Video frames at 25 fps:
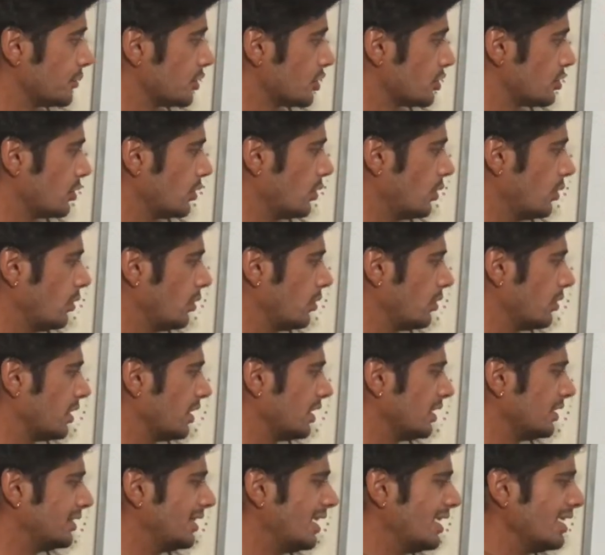
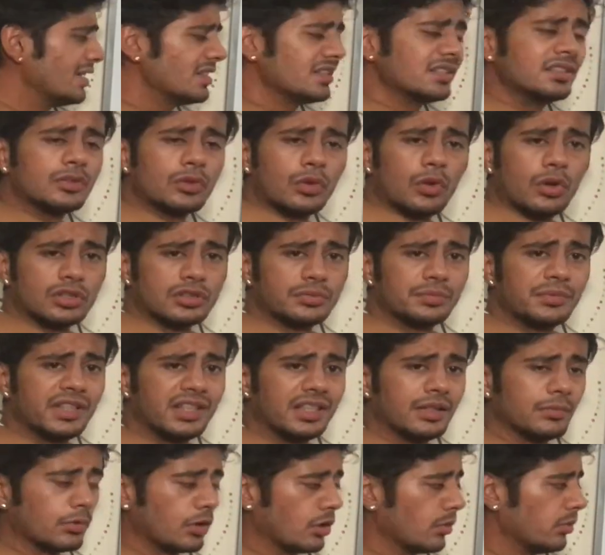So that doesn't cause
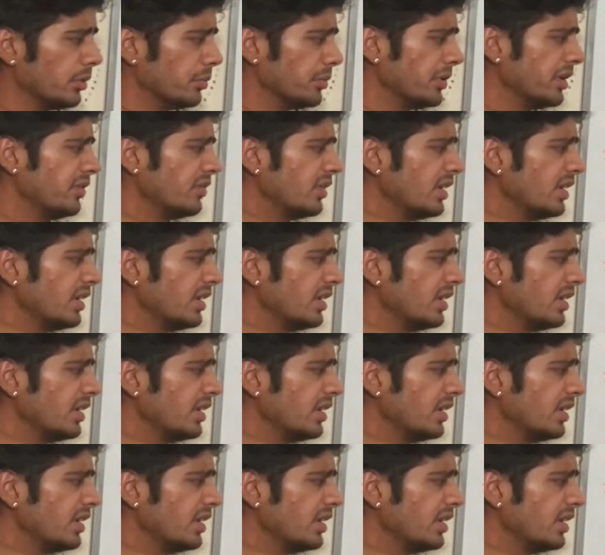me any problem.